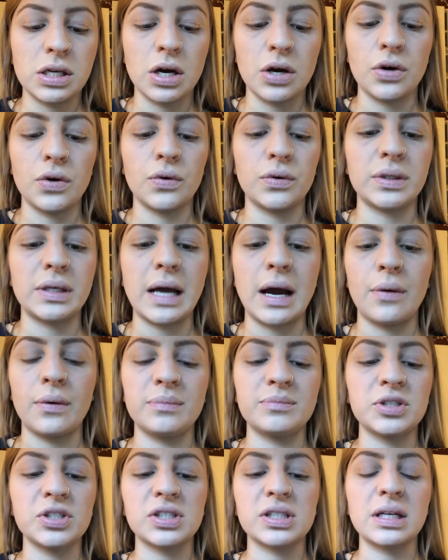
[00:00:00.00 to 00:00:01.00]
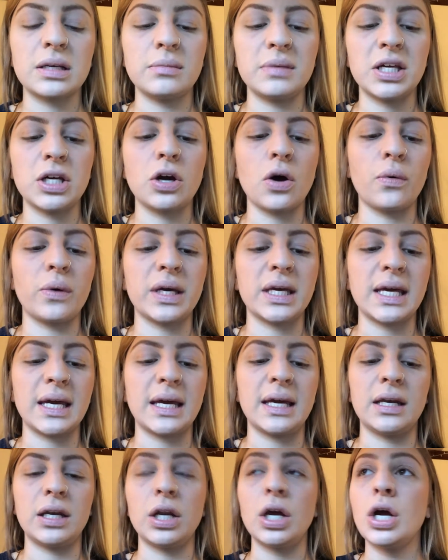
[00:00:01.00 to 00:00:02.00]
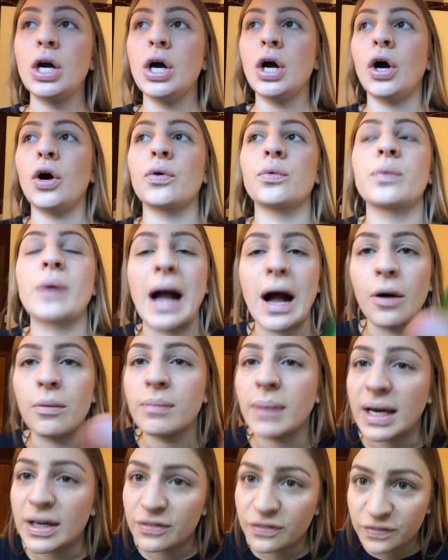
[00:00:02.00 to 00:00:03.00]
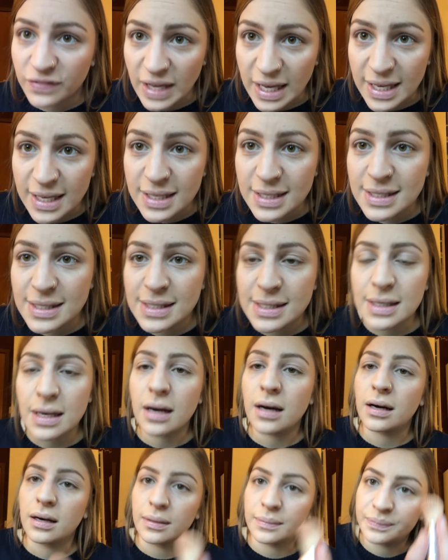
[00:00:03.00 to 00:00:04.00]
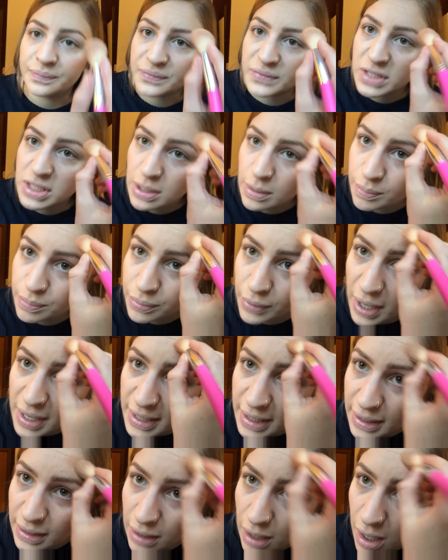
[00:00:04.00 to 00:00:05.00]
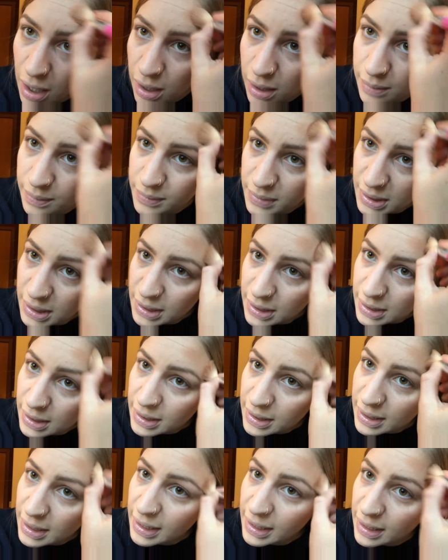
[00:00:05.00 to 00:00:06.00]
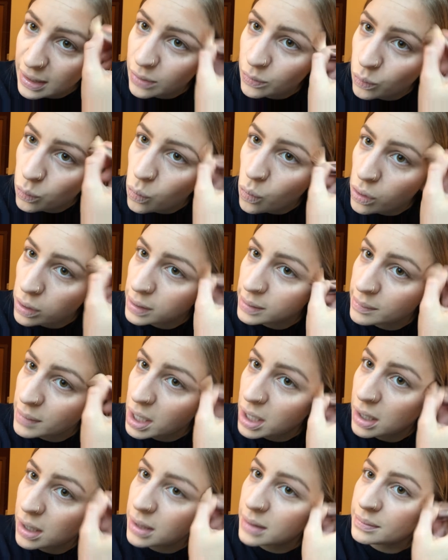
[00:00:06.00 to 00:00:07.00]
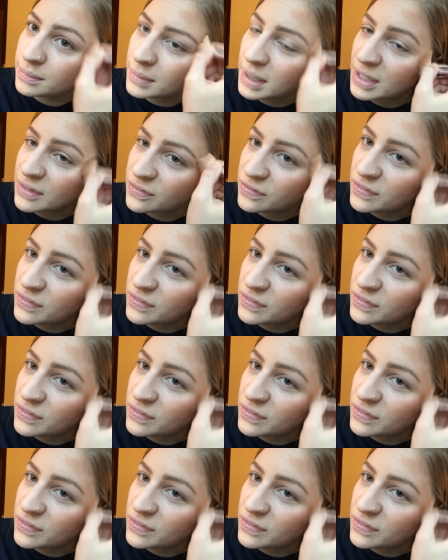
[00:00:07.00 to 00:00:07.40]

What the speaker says: So now I'm just going to be going in around my face to brighten up and warm up my